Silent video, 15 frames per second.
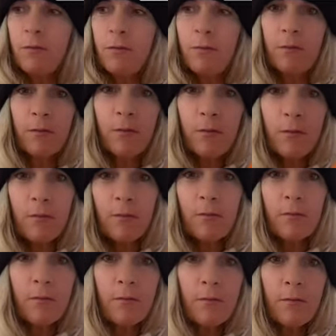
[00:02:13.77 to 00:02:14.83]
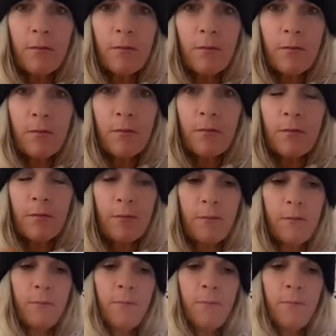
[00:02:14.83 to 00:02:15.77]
No one is speaking in this clip.